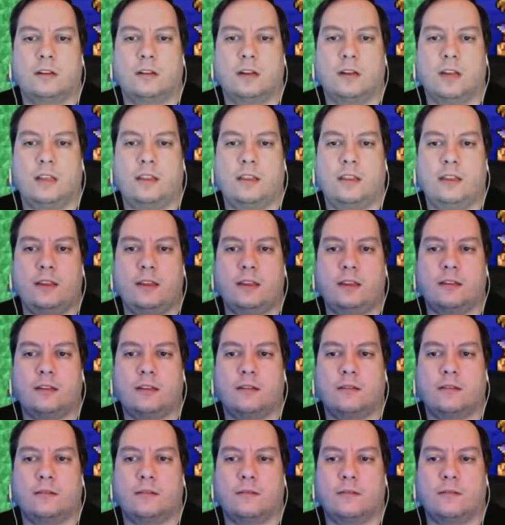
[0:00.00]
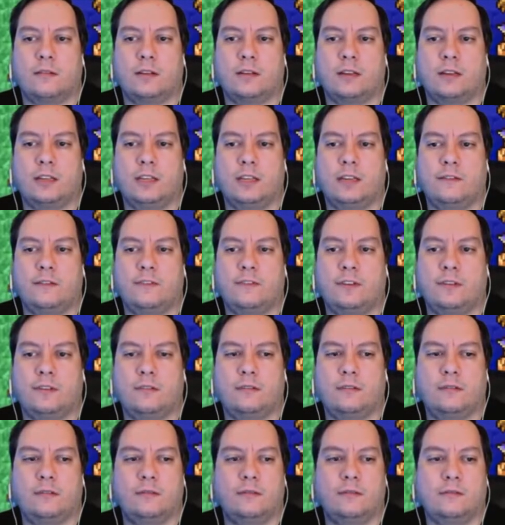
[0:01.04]
I think,
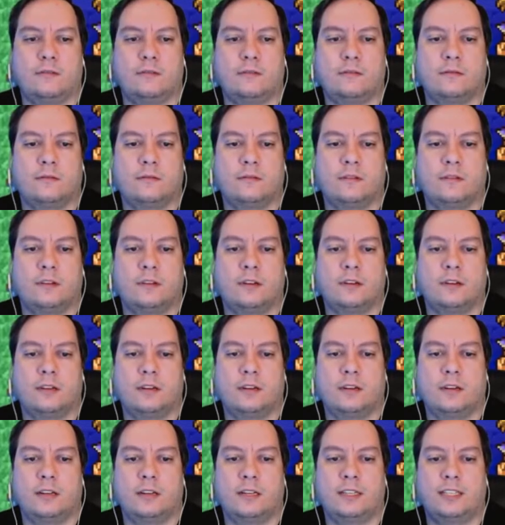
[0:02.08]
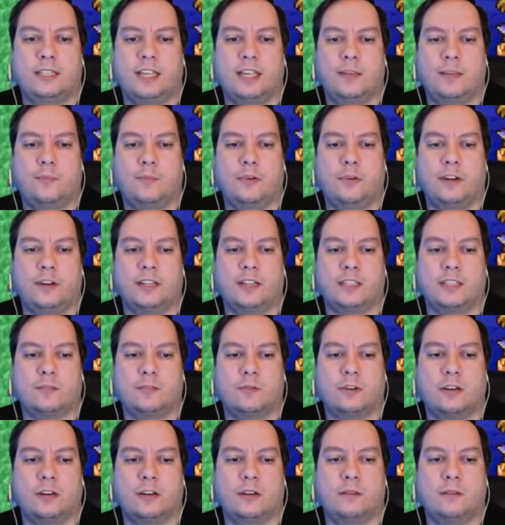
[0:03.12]
given his hit points,
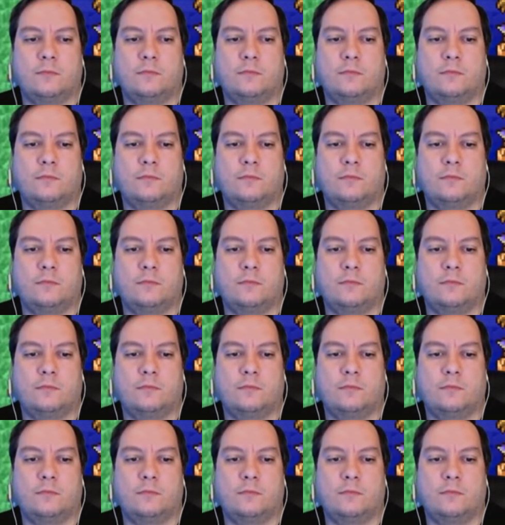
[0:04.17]
we're gonna